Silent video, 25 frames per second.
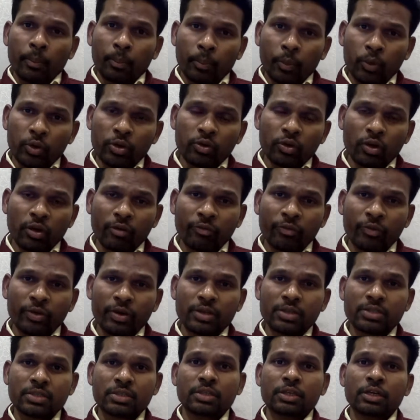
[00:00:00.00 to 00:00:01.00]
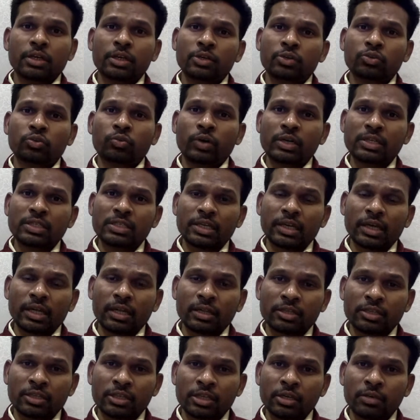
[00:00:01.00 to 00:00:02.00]
Put your efforts into one
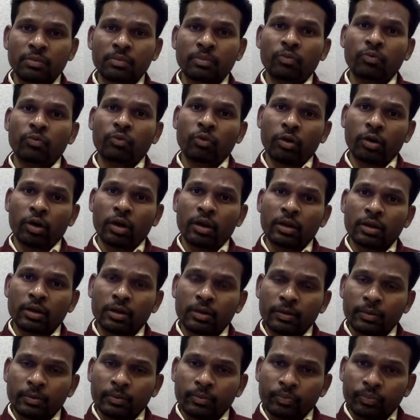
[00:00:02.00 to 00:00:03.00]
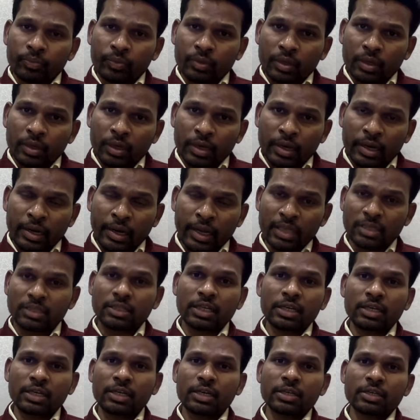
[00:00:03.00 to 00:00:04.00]
single stream for next
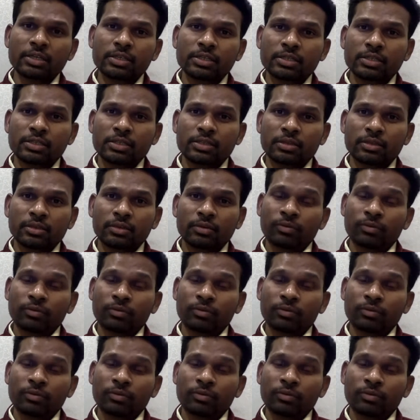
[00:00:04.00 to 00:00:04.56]
10 years,